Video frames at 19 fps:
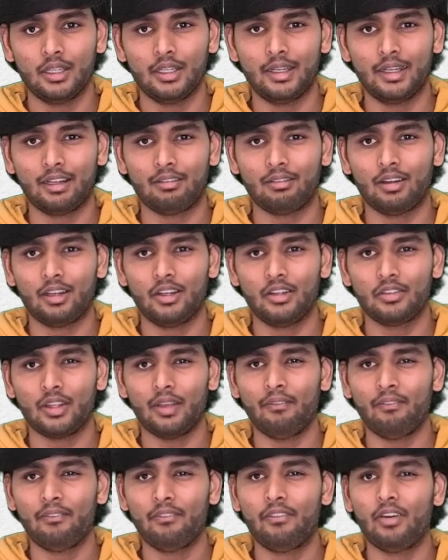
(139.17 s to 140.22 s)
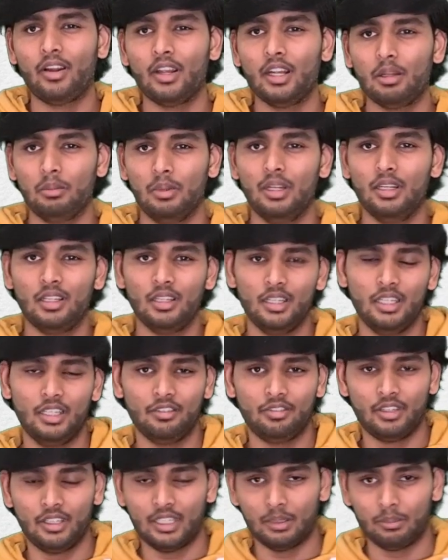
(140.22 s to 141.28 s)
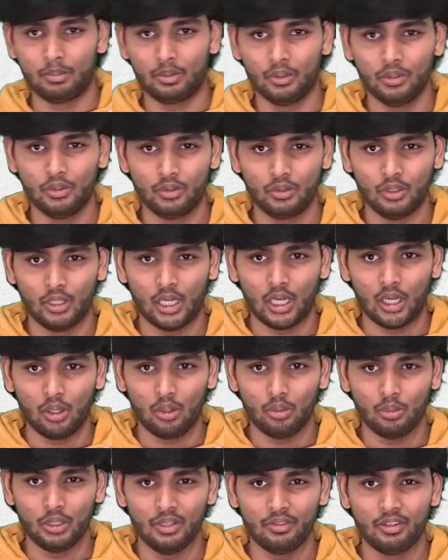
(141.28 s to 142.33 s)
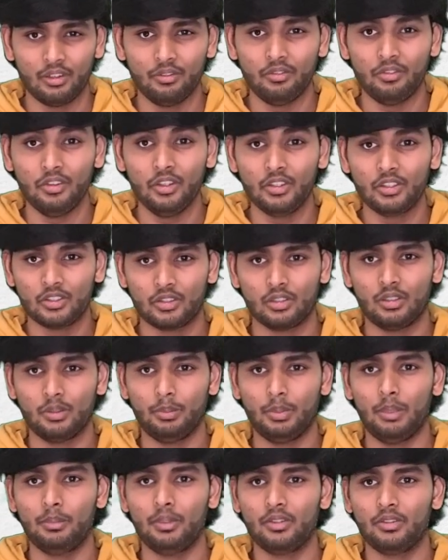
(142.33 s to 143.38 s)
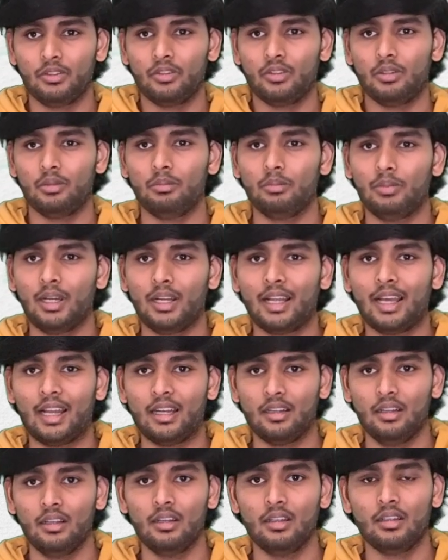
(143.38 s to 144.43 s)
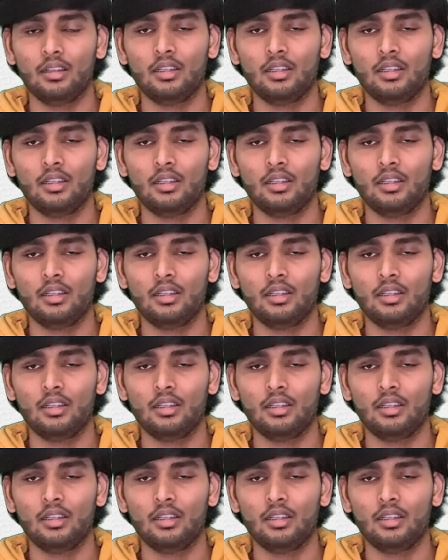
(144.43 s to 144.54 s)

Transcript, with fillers: requires a fundamentally different approach to how different features of the payment system are handled.